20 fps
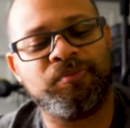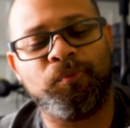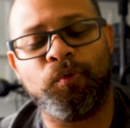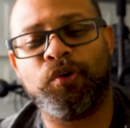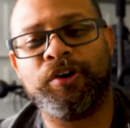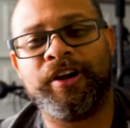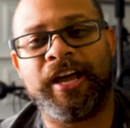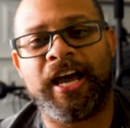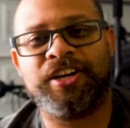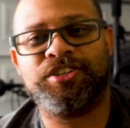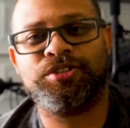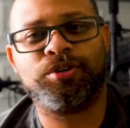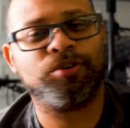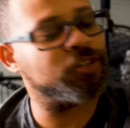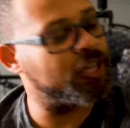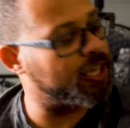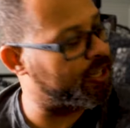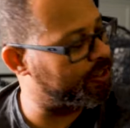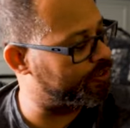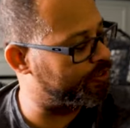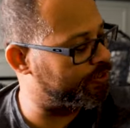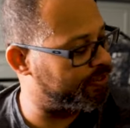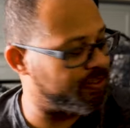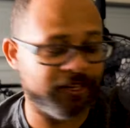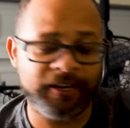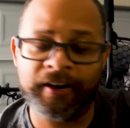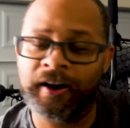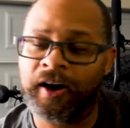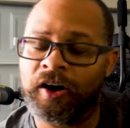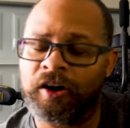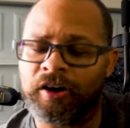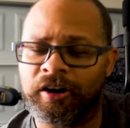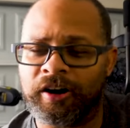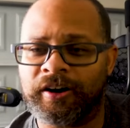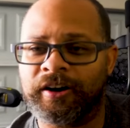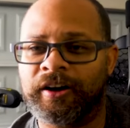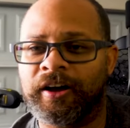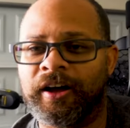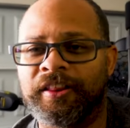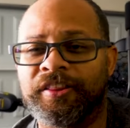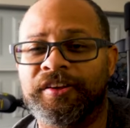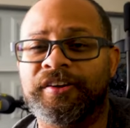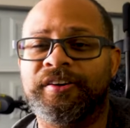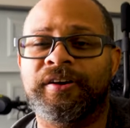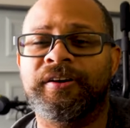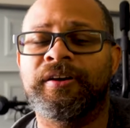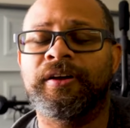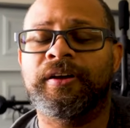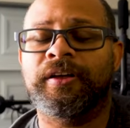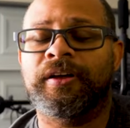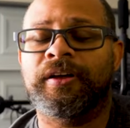a more natural color than our other